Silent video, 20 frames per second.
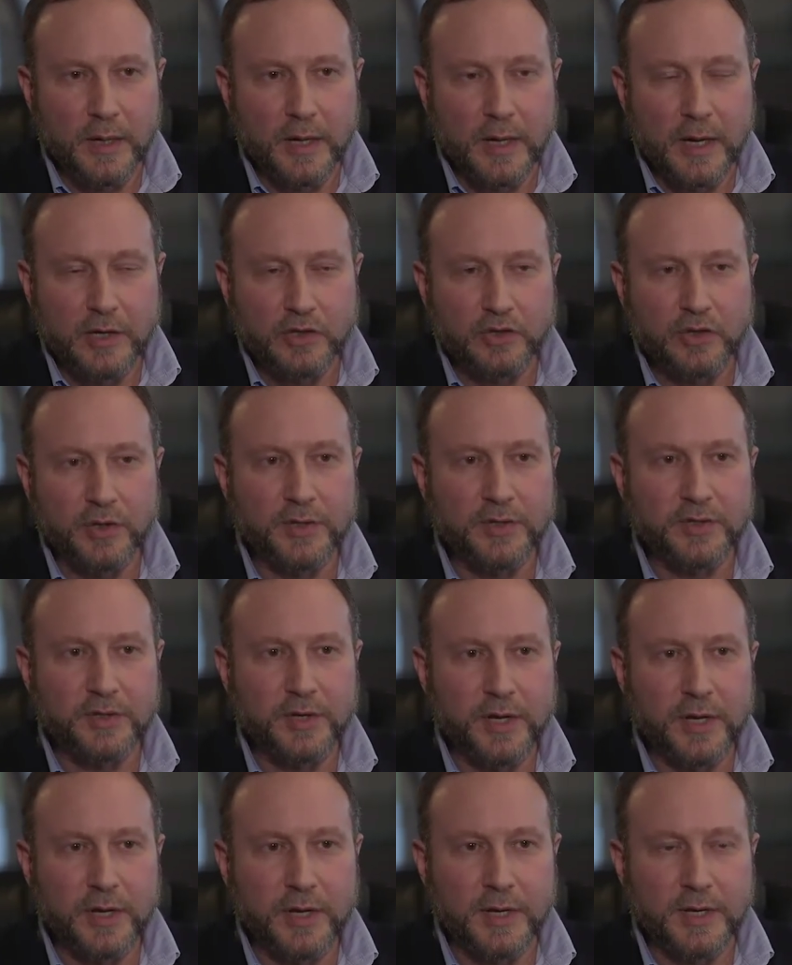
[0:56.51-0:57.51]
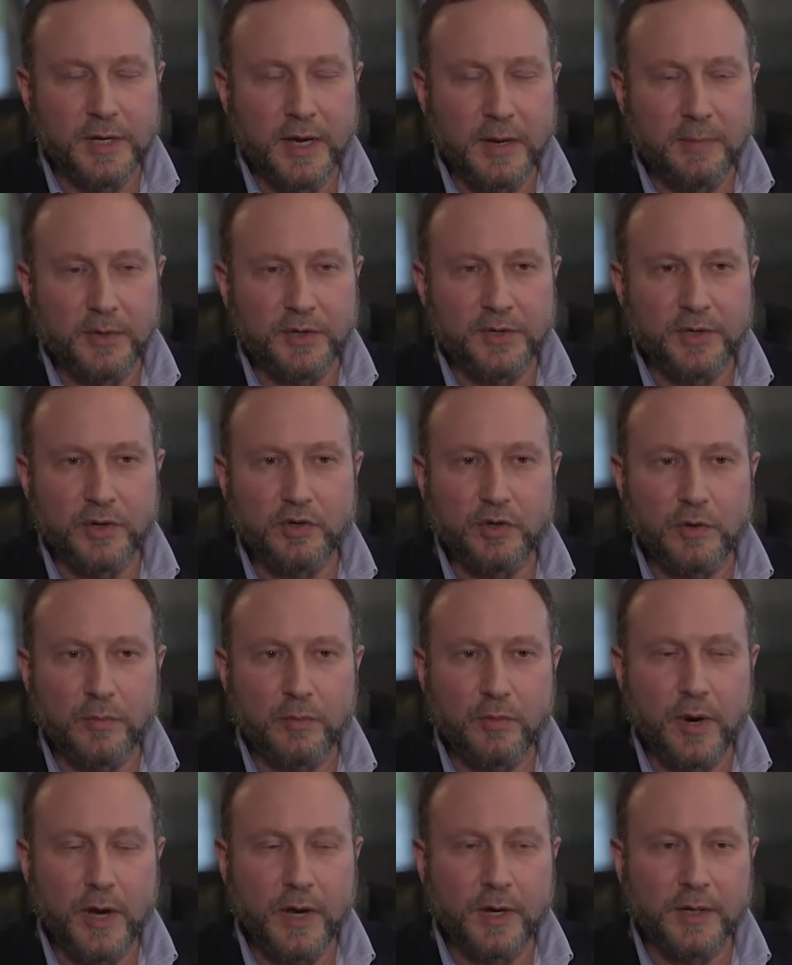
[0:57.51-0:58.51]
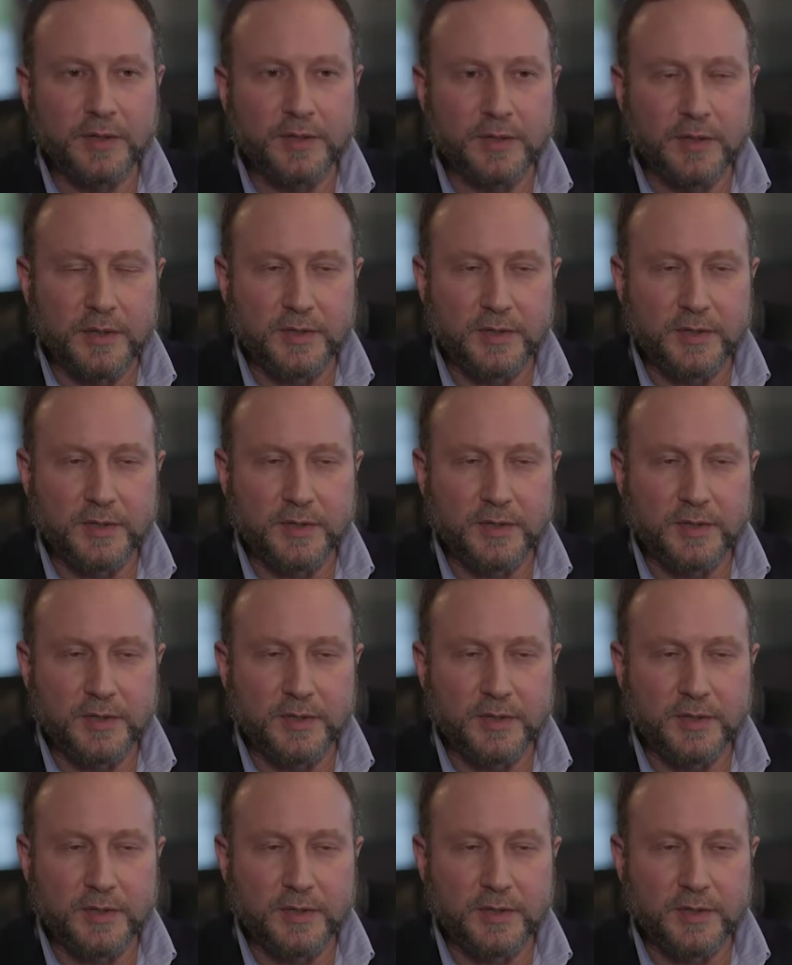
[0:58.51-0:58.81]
etchants and deposition products